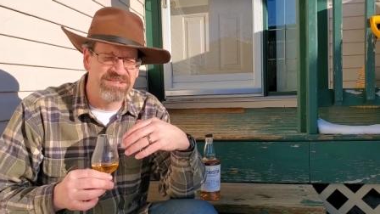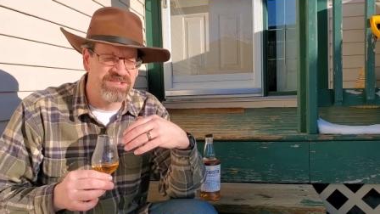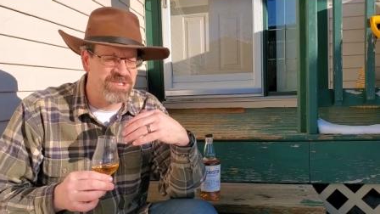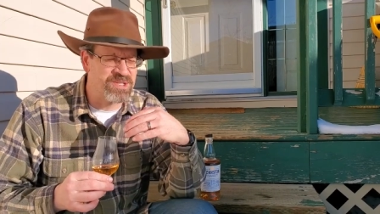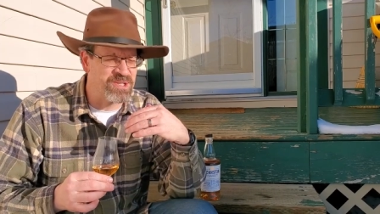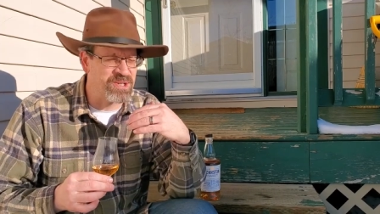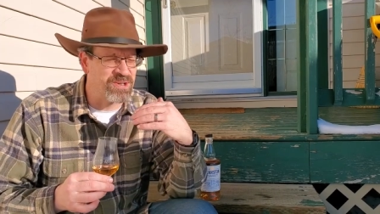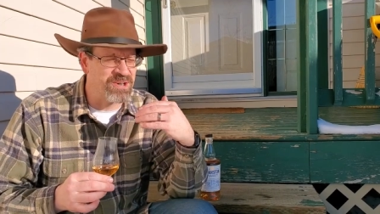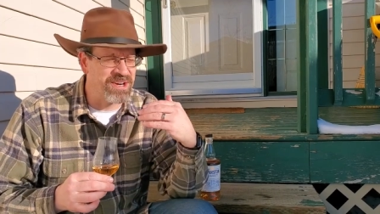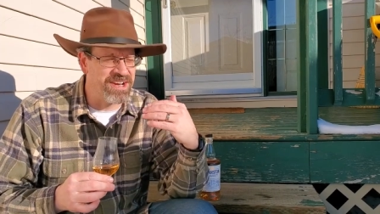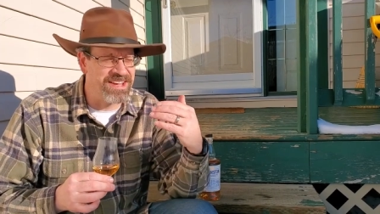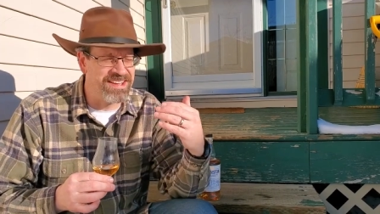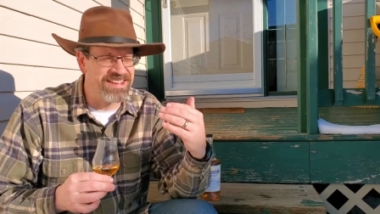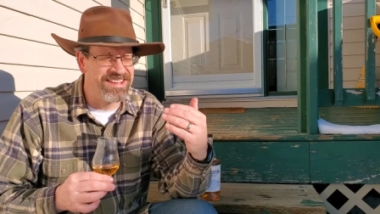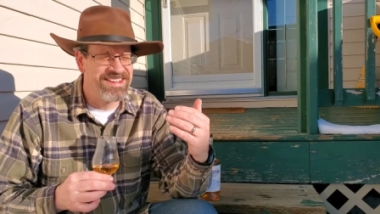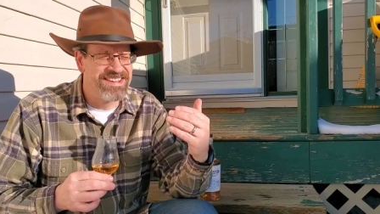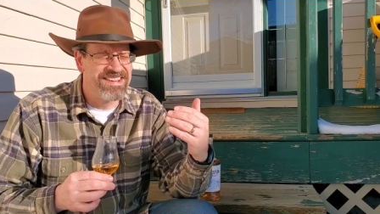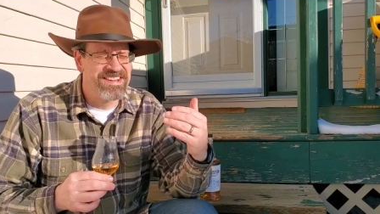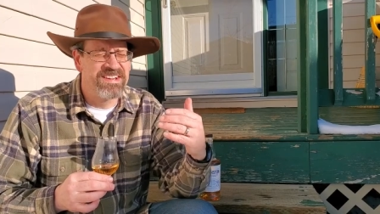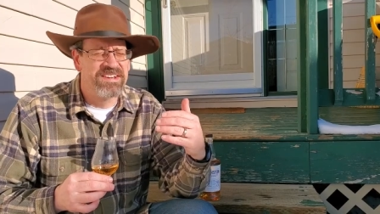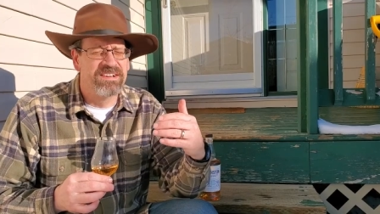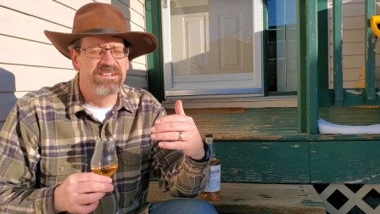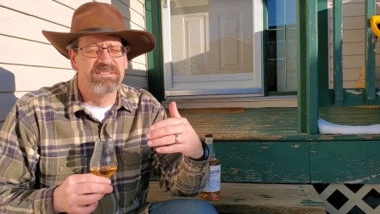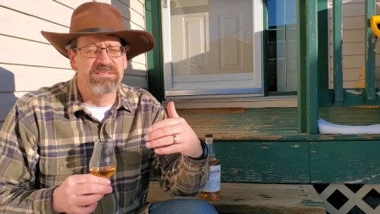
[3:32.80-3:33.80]
sorry,
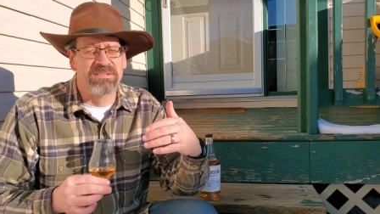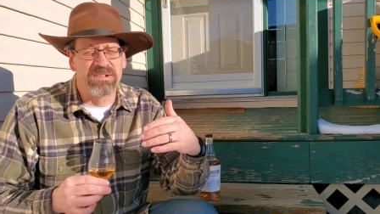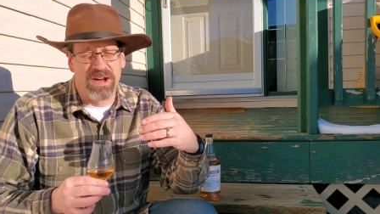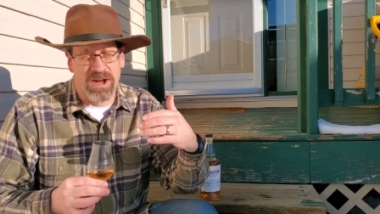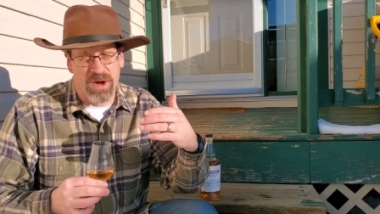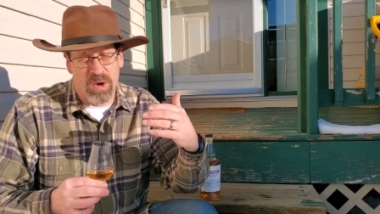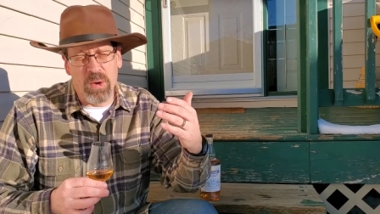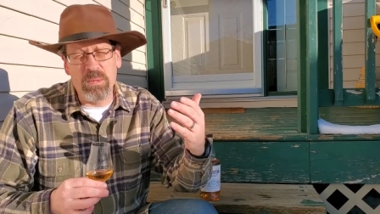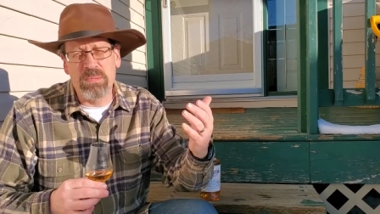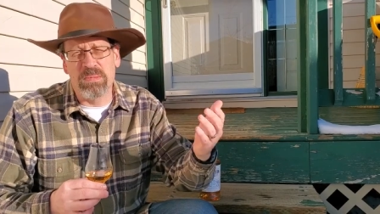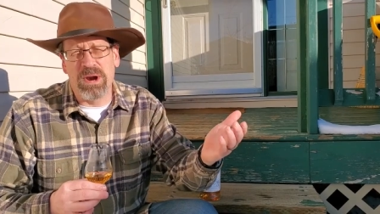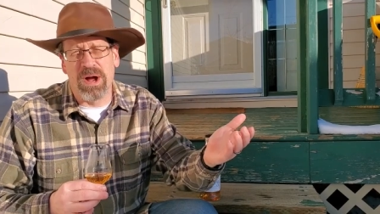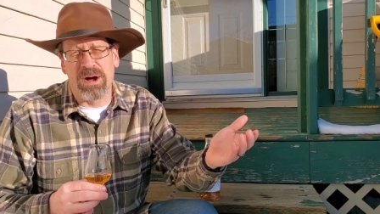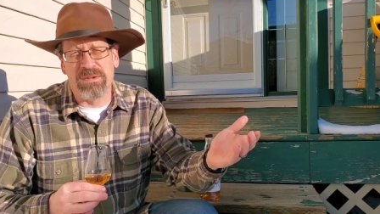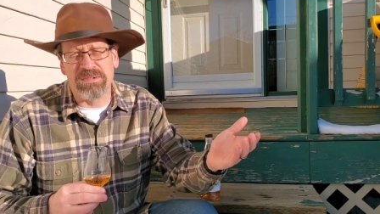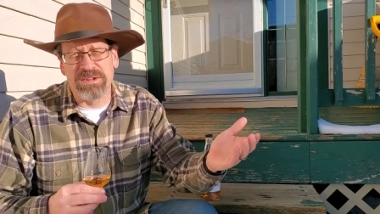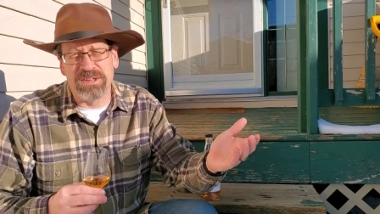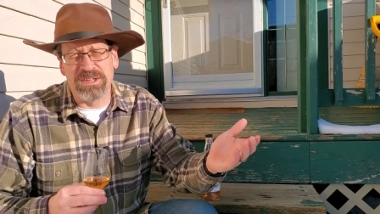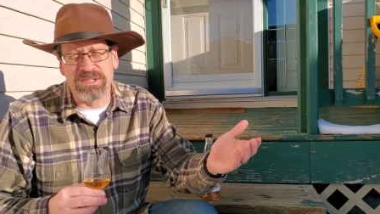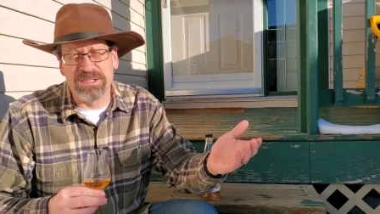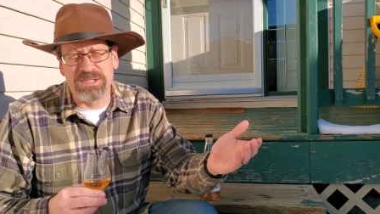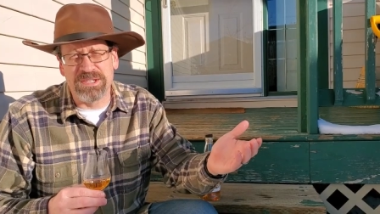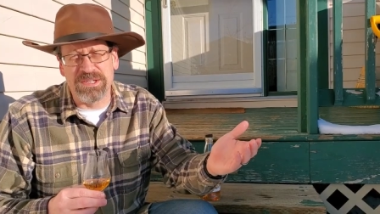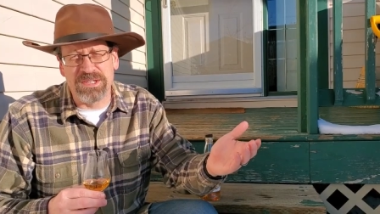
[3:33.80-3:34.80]
I hope Ralfy,
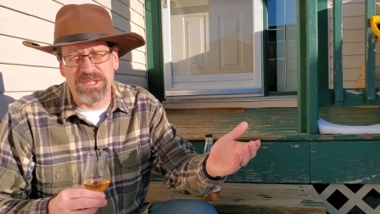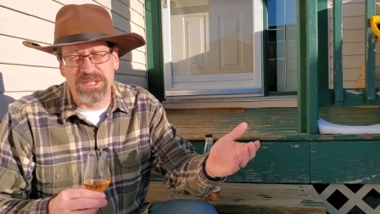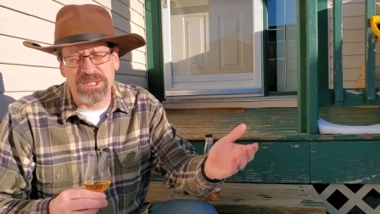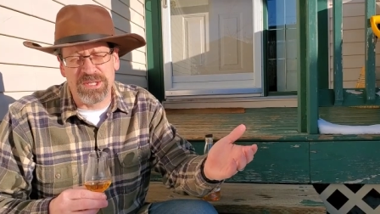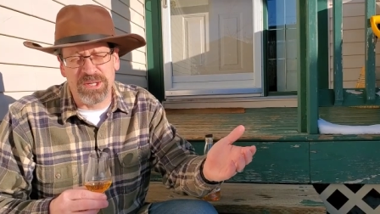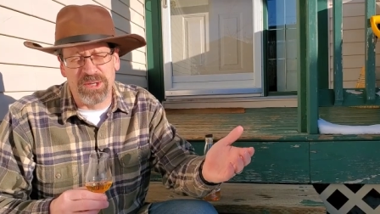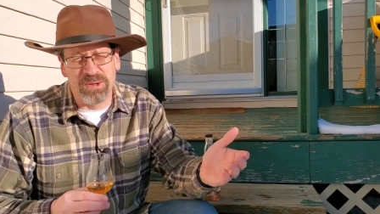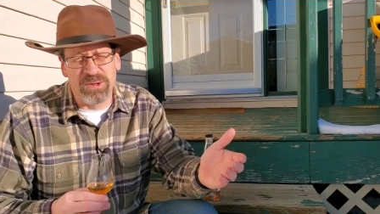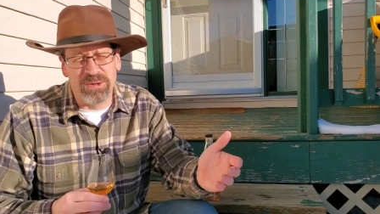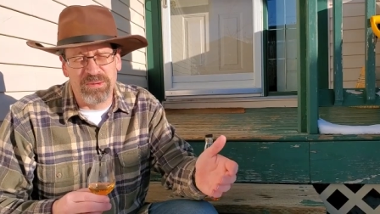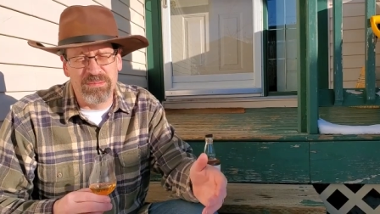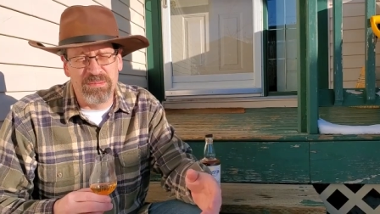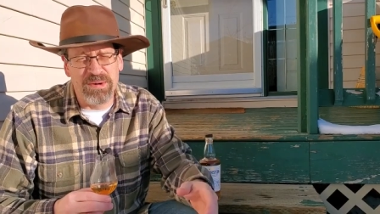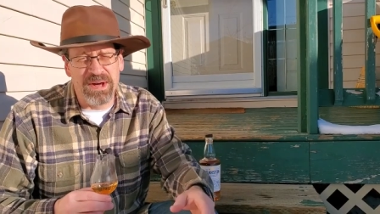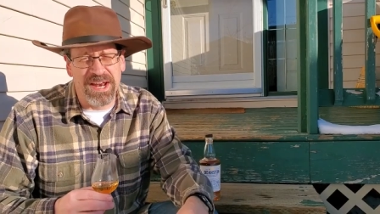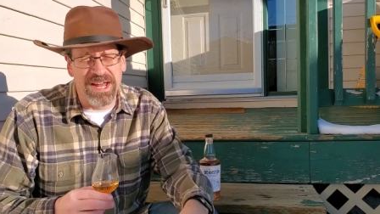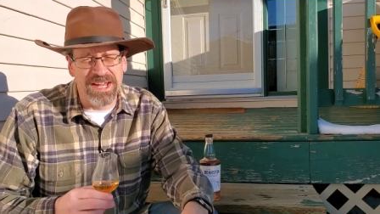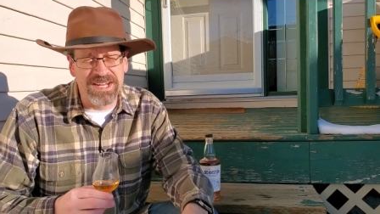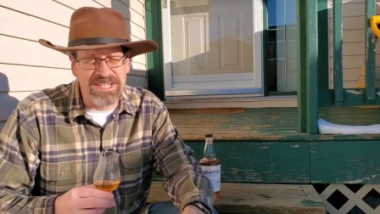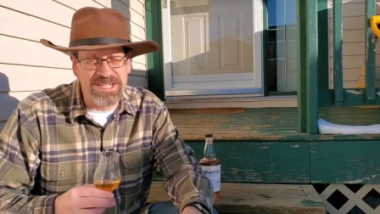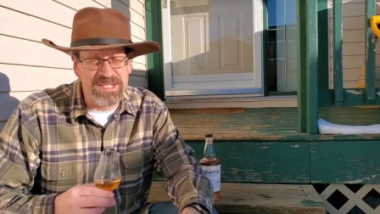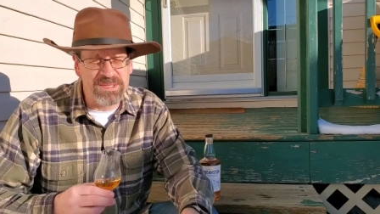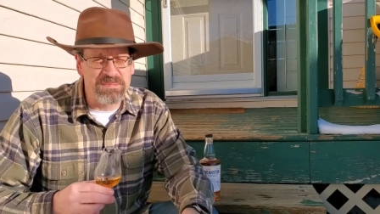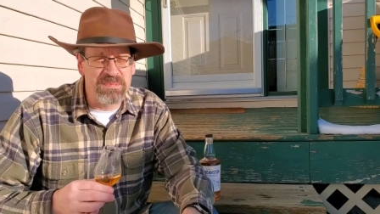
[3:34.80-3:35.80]
you see the show, but I
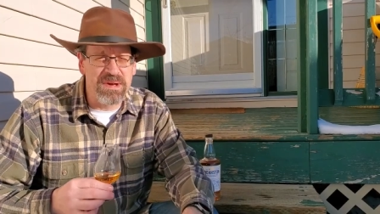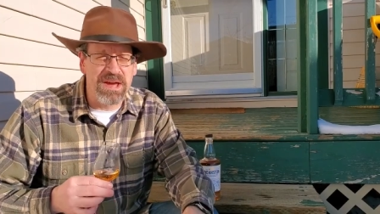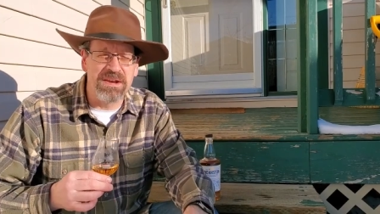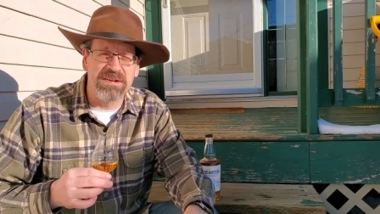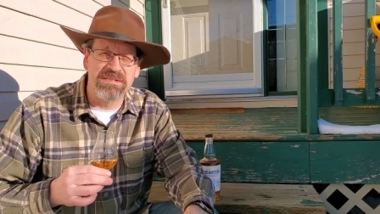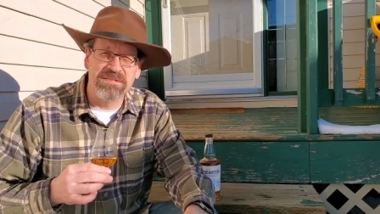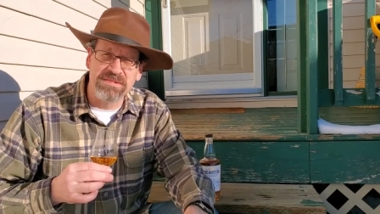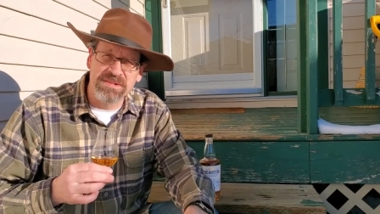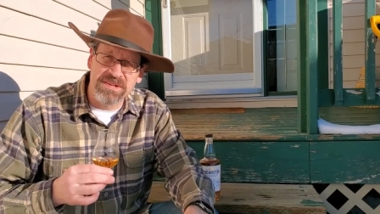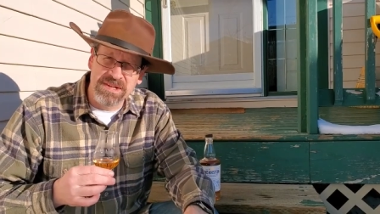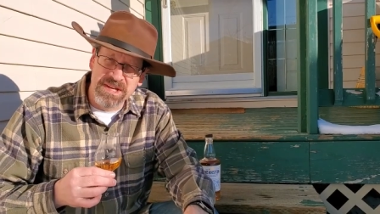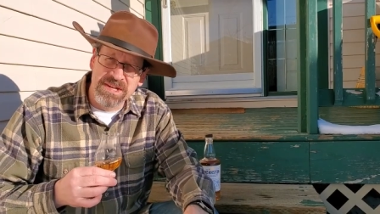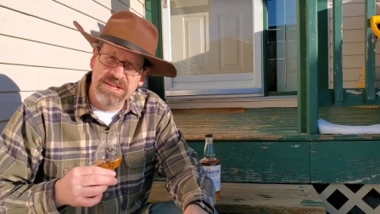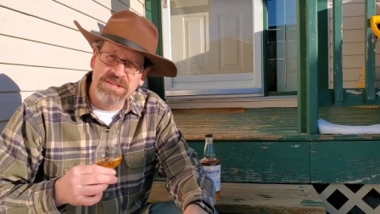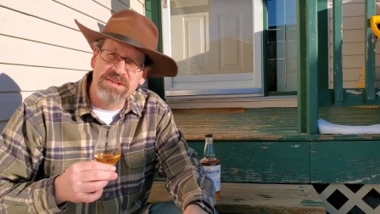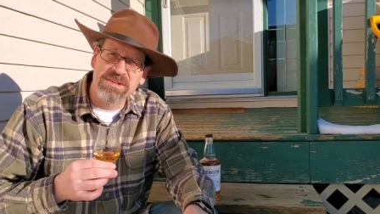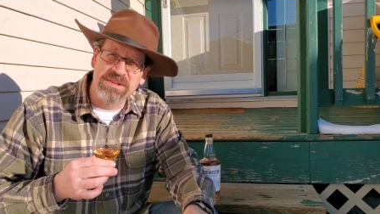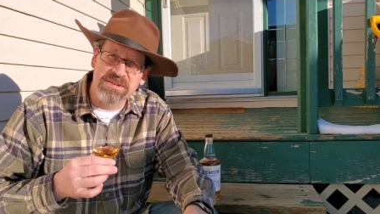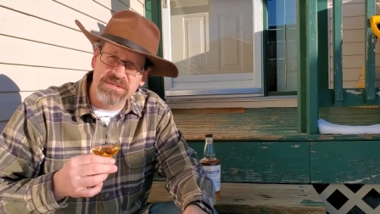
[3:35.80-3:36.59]
just meant to